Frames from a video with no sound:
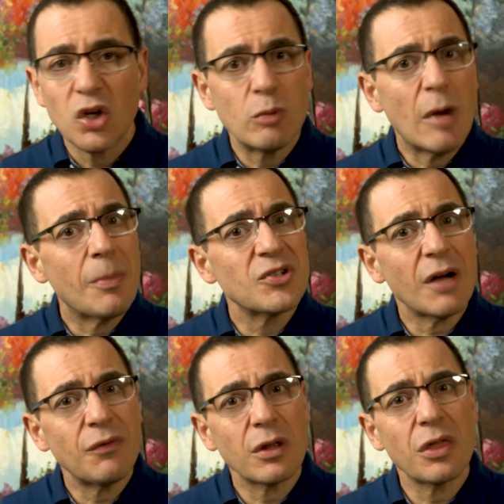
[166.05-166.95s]
You might be
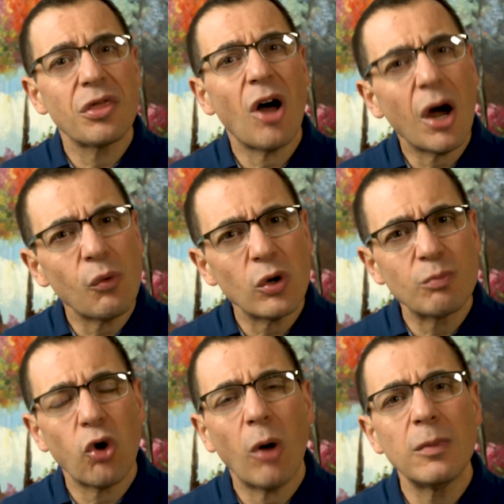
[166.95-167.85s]
suffering
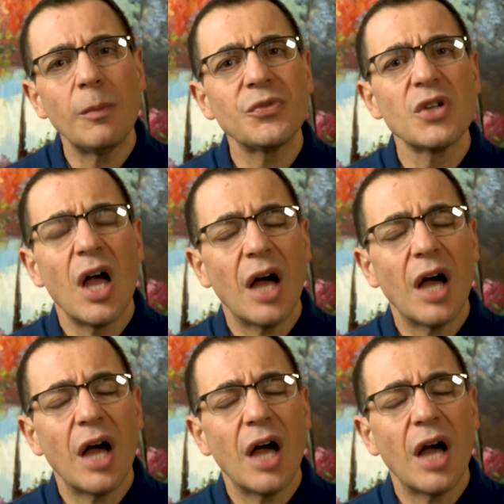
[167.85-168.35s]
thyroid problems.